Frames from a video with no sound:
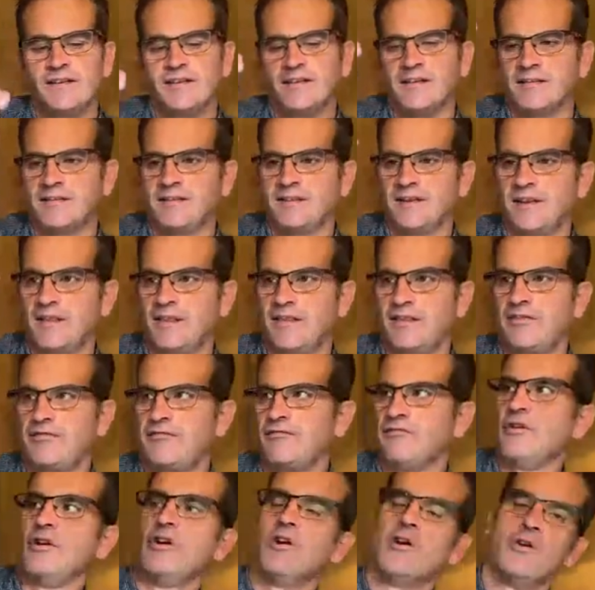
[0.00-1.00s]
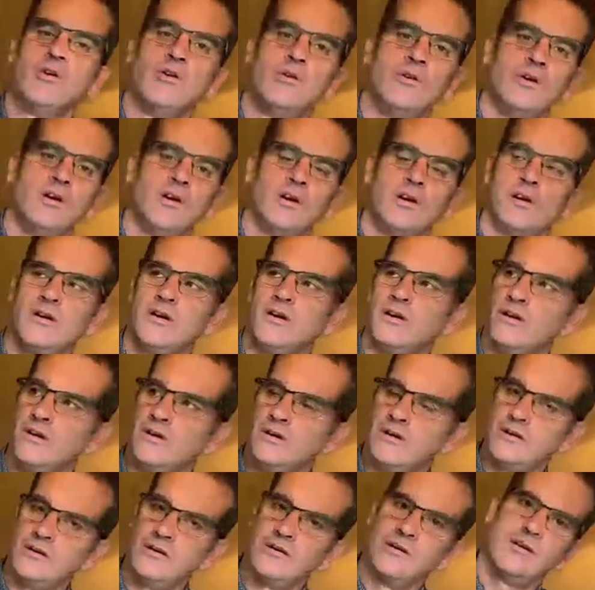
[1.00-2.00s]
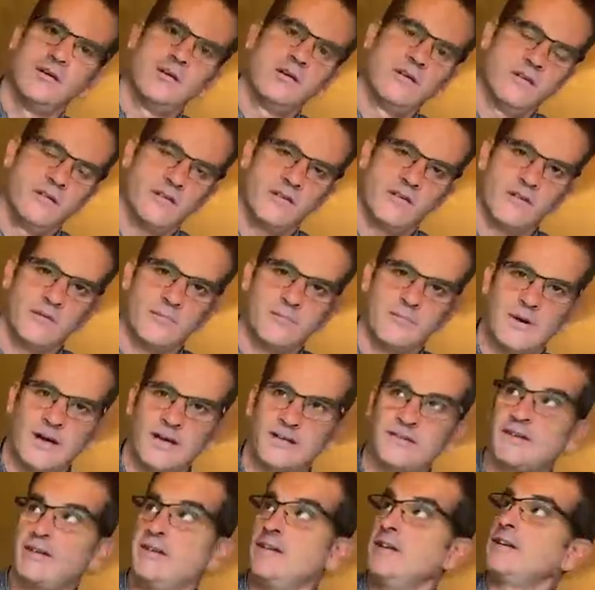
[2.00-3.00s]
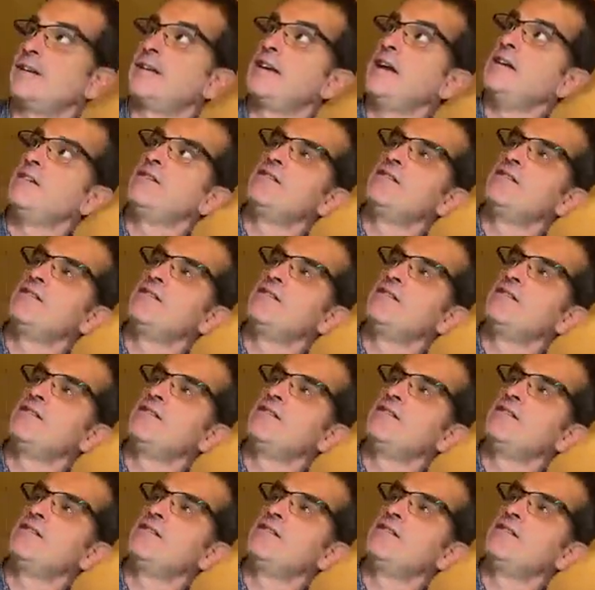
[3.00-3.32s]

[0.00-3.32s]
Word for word: Does he throw the bus keys?